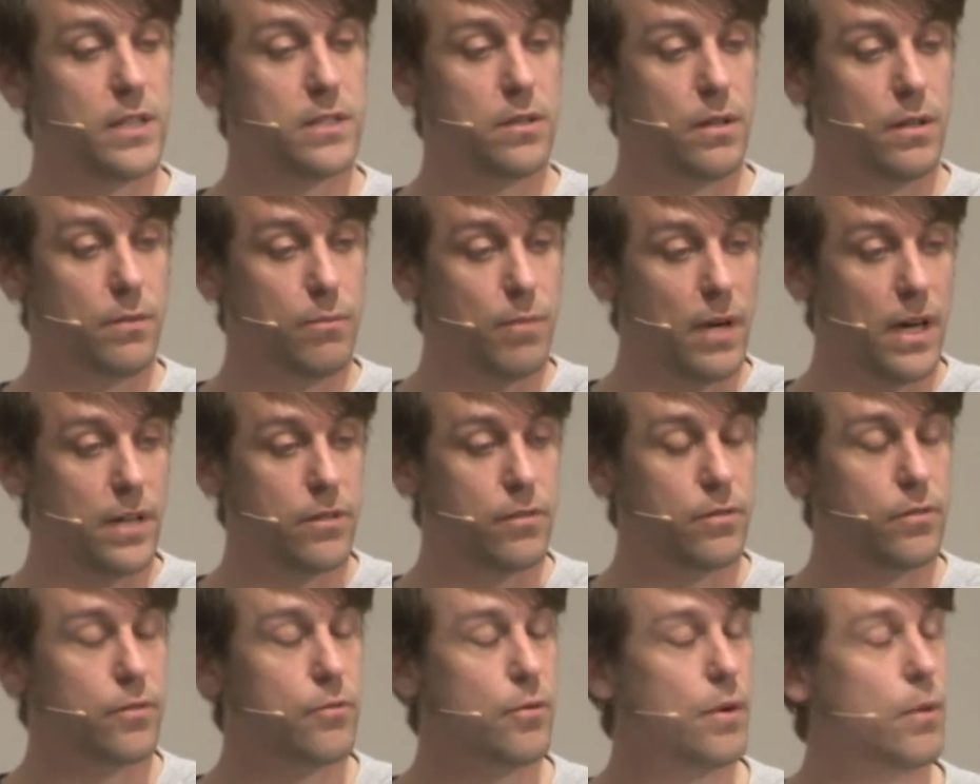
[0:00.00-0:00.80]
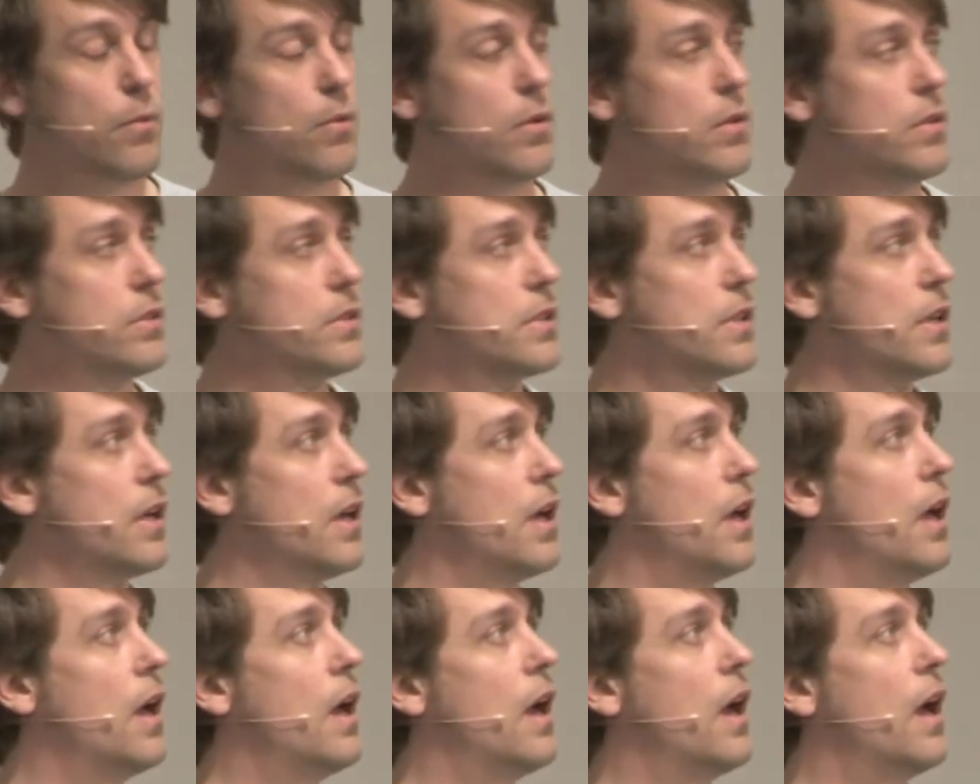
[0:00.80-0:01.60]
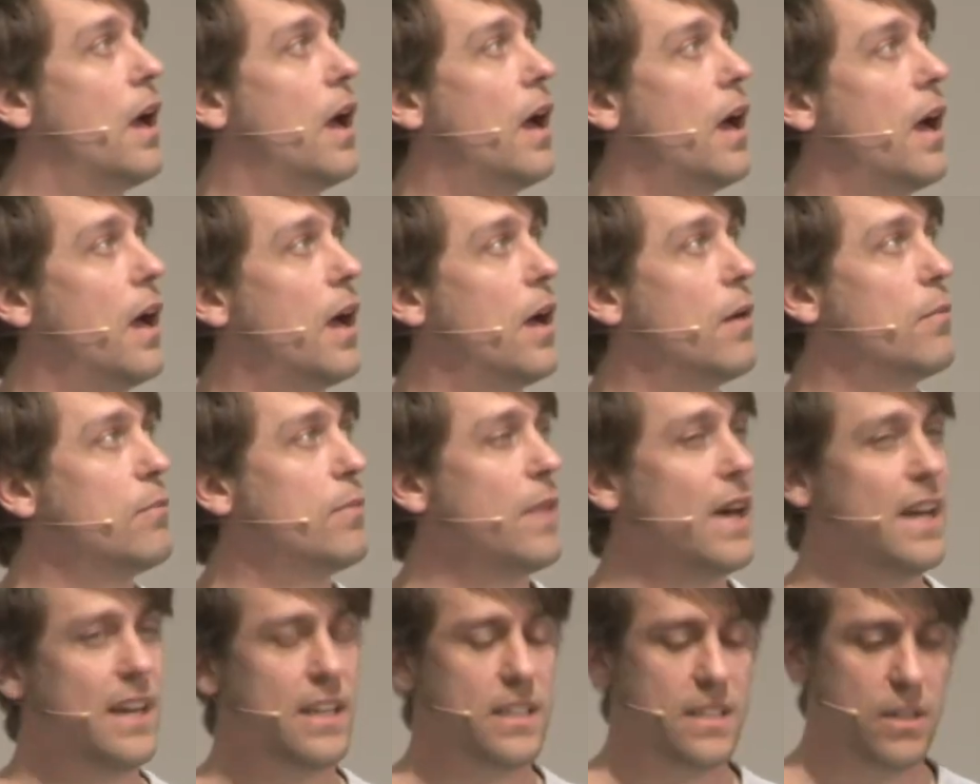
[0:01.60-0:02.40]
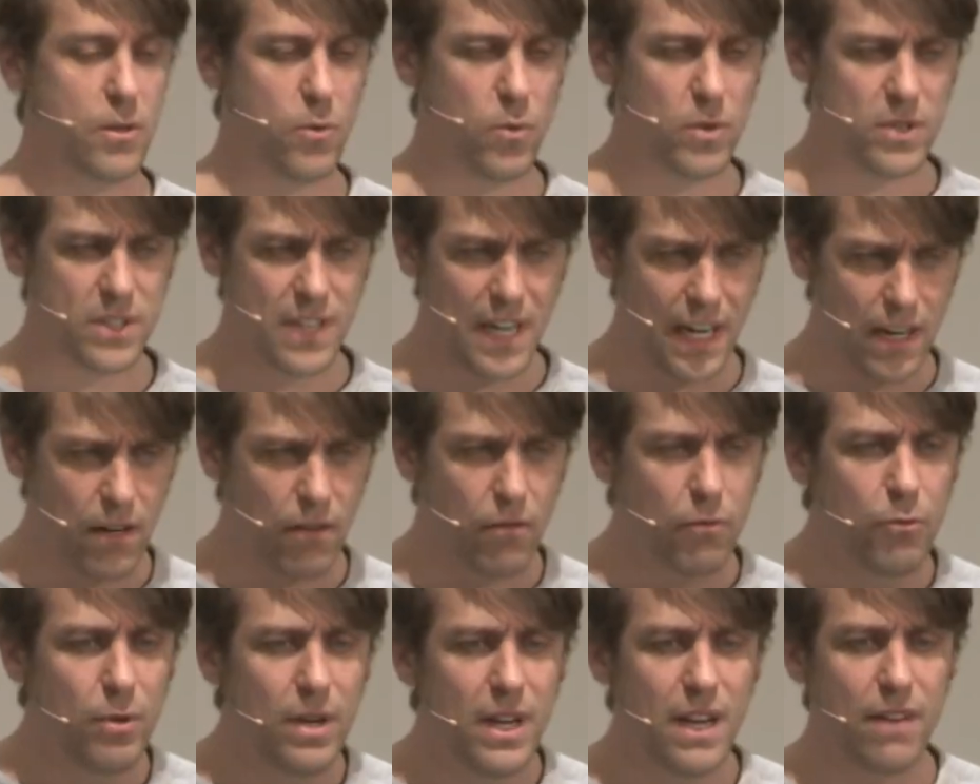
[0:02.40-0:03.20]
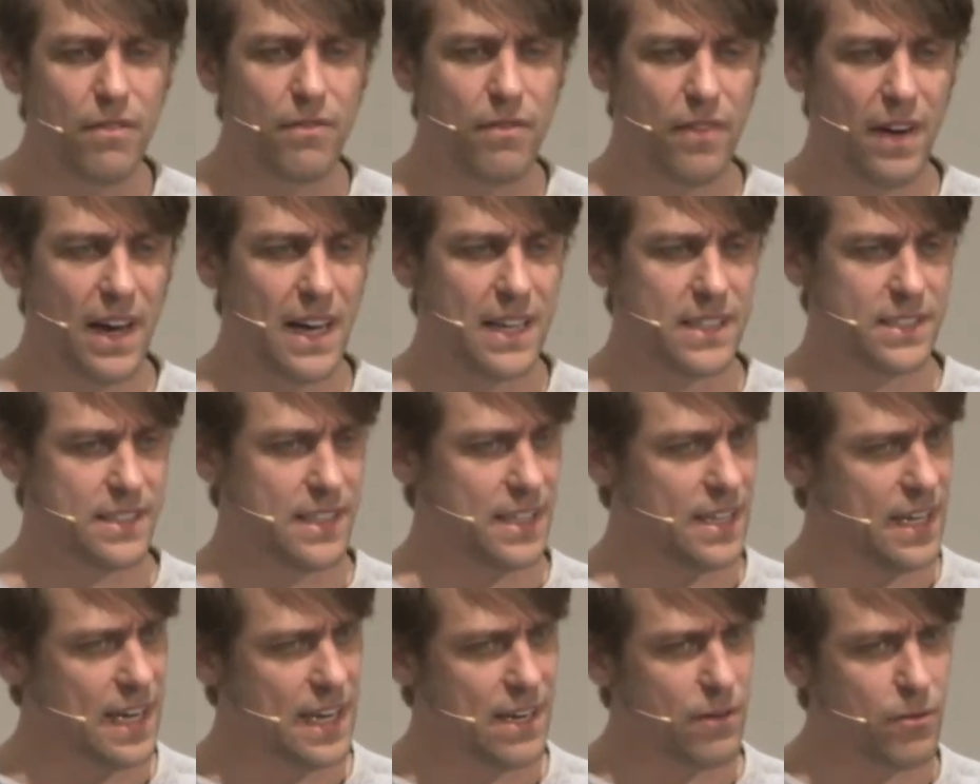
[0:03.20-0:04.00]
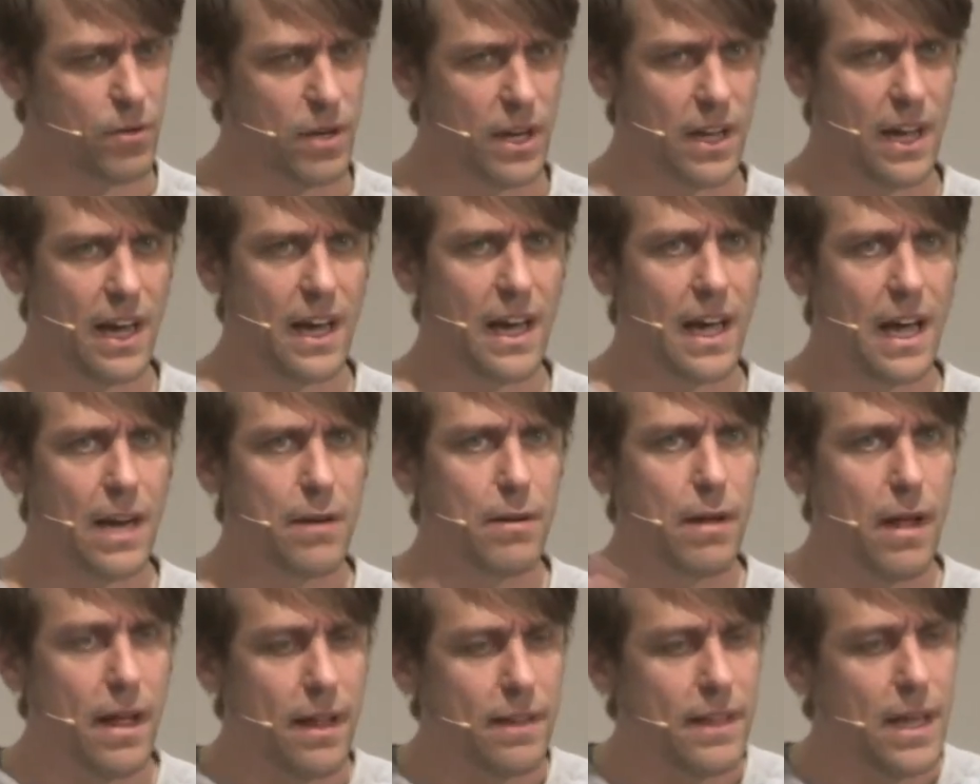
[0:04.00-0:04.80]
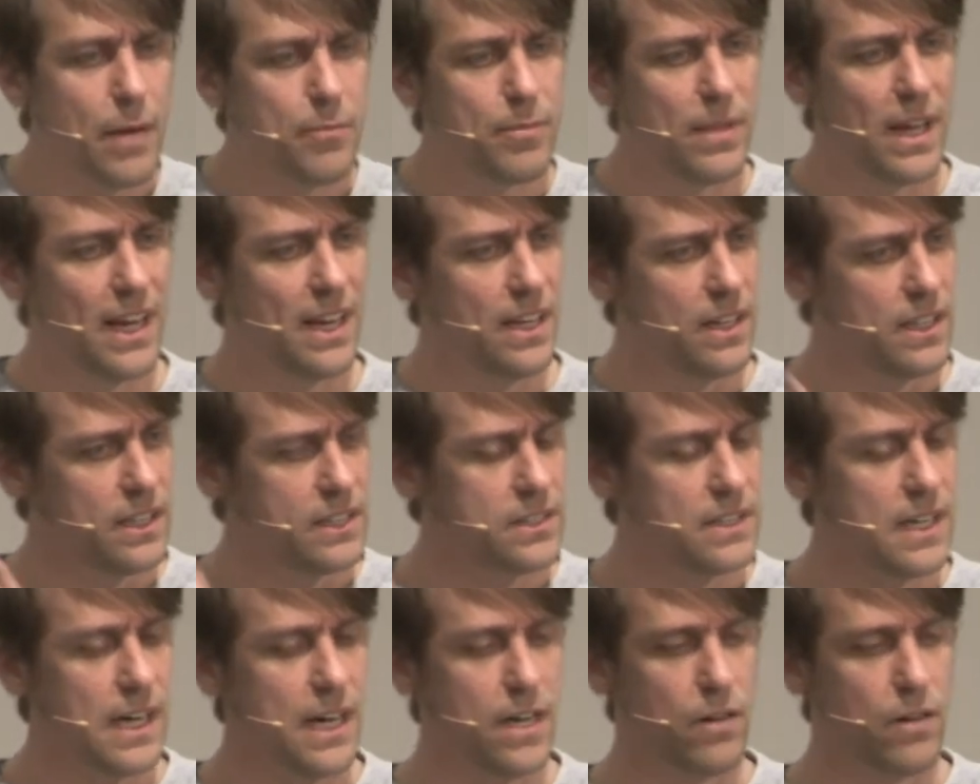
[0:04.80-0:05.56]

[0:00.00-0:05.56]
in Python 3 world. And it was really fast in adapting this